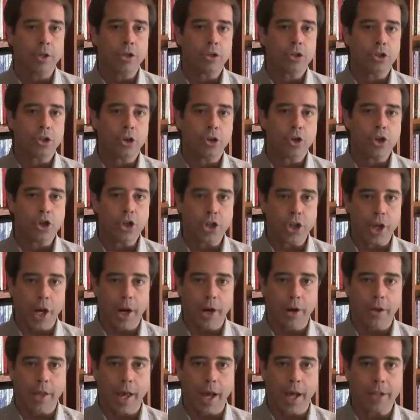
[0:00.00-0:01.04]
So
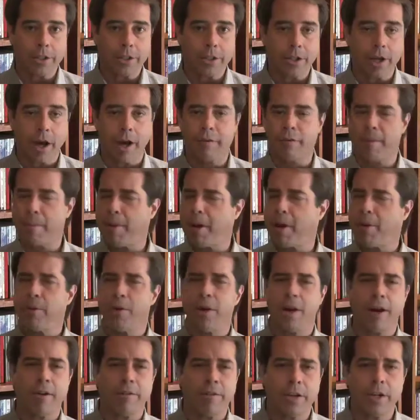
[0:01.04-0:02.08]
share that stuff about
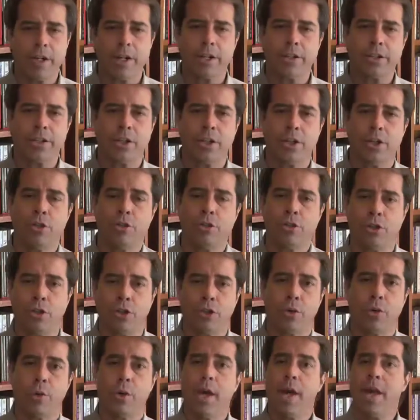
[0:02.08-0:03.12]
whatever it is that you
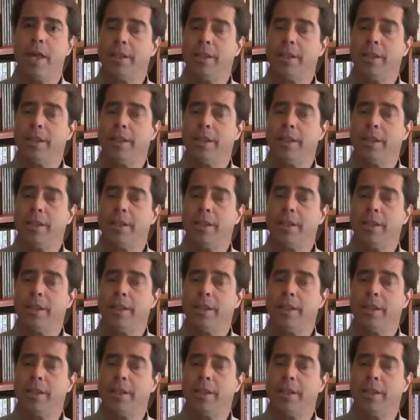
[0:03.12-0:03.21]
do.